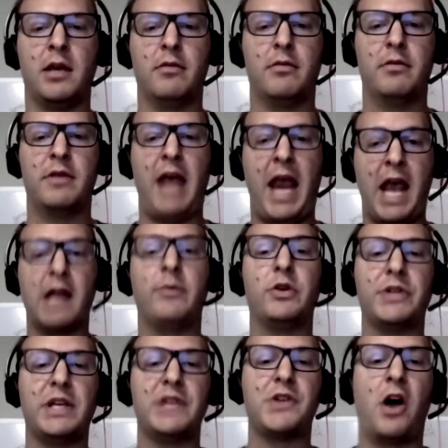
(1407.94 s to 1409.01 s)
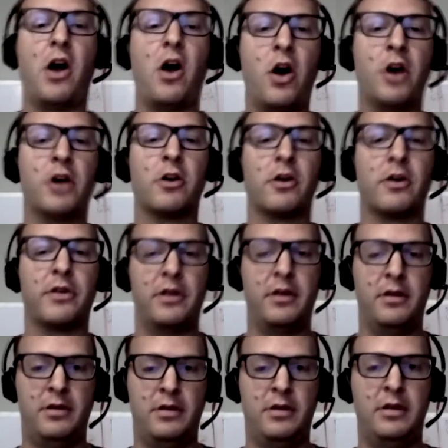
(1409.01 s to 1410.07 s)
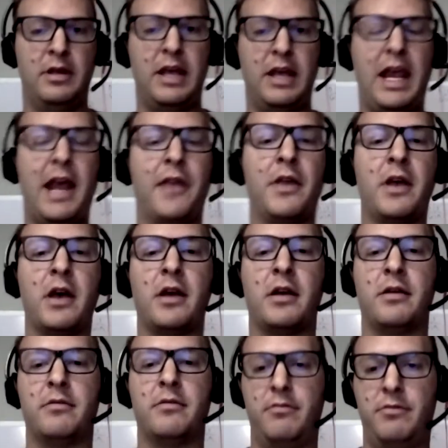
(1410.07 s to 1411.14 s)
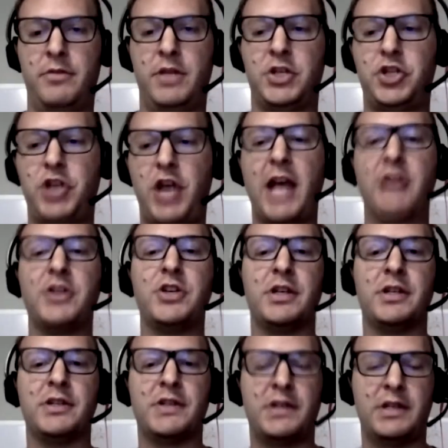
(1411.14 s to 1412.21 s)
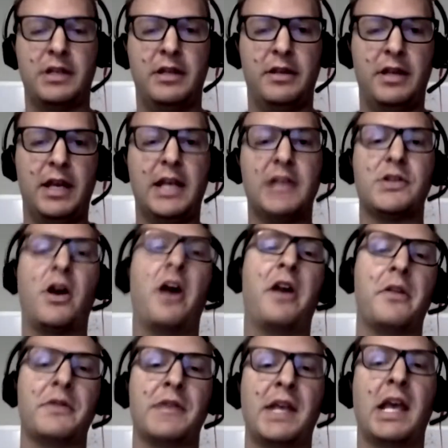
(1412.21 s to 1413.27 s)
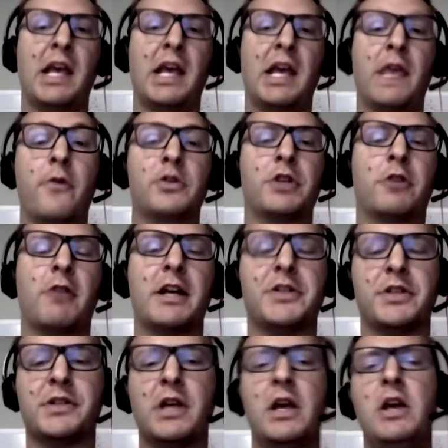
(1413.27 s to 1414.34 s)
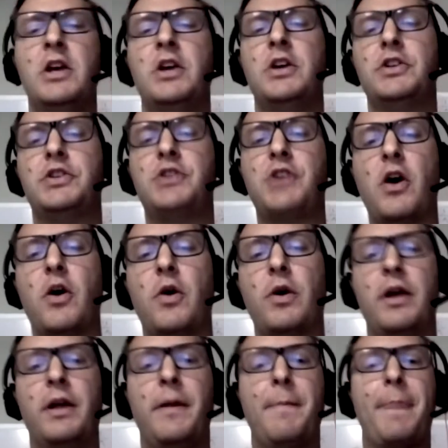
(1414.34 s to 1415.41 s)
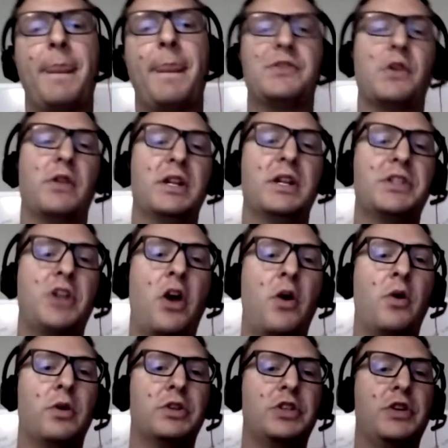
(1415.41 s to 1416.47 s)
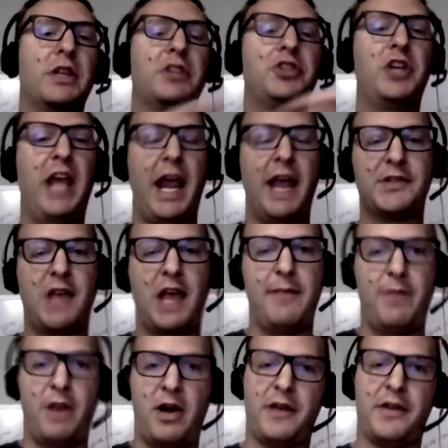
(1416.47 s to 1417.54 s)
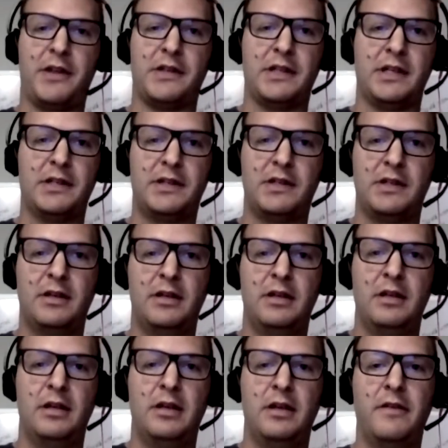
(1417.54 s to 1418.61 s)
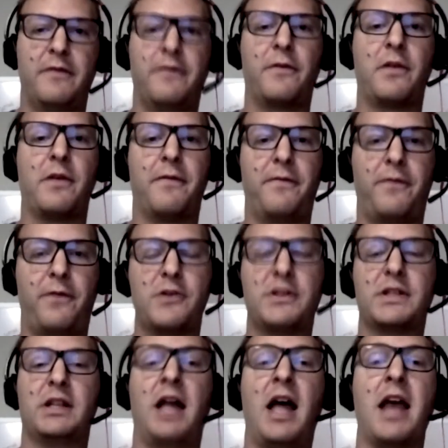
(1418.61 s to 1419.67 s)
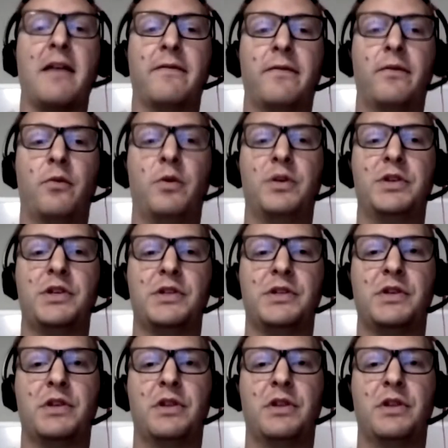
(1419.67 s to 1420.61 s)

the animals he saw on Earth and the changes that he saw in those animals over generations. So let's go to the chance hypothesis for the first life, which is